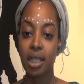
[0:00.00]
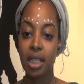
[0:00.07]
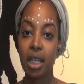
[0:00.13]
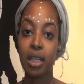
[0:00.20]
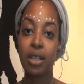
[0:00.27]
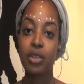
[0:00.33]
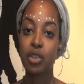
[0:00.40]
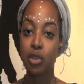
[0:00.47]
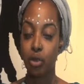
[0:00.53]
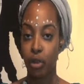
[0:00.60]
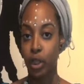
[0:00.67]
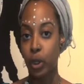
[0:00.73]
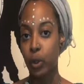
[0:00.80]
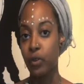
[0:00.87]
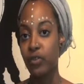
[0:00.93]
telling a
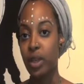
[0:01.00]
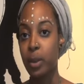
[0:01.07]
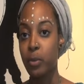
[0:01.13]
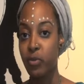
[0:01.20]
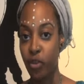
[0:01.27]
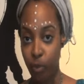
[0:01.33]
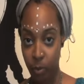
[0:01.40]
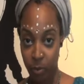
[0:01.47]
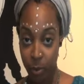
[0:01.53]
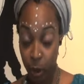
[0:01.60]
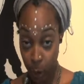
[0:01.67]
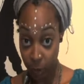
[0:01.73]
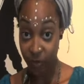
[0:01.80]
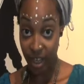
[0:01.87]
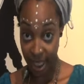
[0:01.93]
story through
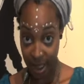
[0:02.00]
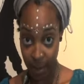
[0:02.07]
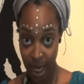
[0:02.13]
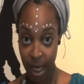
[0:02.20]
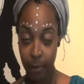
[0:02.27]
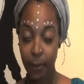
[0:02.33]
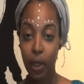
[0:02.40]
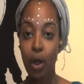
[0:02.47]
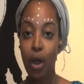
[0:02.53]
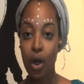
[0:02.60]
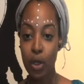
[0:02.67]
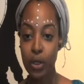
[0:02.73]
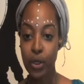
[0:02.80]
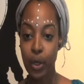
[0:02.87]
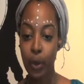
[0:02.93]
face paint, but
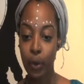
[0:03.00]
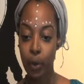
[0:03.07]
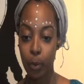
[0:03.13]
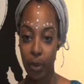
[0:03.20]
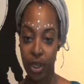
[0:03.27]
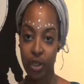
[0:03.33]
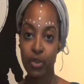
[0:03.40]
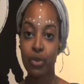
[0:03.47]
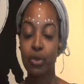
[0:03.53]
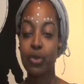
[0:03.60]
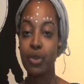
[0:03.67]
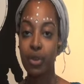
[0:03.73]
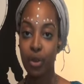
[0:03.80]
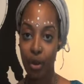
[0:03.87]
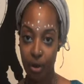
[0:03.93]
also being true
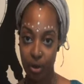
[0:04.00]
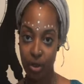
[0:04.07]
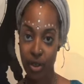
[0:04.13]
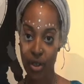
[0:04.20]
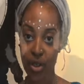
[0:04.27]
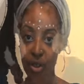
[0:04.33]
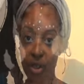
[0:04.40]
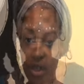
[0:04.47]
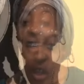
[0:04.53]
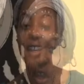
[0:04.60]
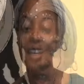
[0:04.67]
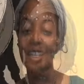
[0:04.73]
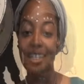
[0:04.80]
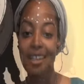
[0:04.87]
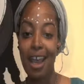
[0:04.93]
to the culture.
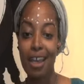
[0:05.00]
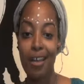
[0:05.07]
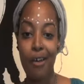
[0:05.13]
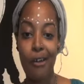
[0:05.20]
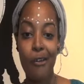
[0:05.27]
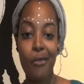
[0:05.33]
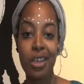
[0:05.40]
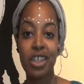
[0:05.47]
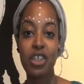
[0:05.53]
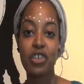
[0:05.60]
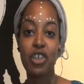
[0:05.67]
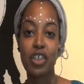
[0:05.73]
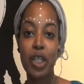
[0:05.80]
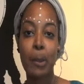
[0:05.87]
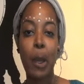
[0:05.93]
It's not always
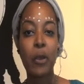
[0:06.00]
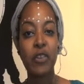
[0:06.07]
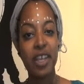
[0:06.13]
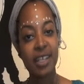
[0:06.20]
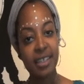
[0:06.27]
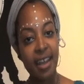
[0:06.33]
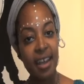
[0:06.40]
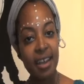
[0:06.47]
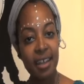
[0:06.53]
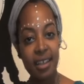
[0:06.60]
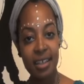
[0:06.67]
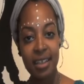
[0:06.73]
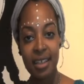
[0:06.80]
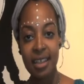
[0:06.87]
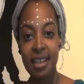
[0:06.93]
just about the
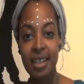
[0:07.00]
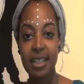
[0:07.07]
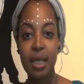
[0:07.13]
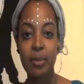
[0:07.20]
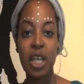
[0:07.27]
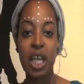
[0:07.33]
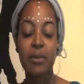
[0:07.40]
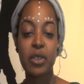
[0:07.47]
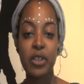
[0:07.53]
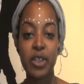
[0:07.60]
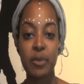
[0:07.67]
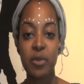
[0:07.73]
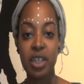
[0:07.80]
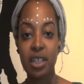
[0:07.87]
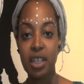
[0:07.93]
aesthetic. Sometimes there's
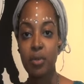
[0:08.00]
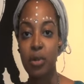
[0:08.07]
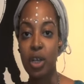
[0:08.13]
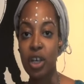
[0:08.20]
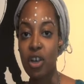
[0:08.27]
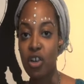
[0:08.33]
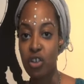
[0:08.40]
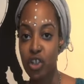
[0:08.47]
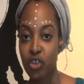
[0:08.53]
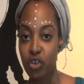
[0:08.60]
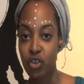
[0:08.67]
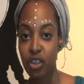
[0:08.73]
something deeper and cultural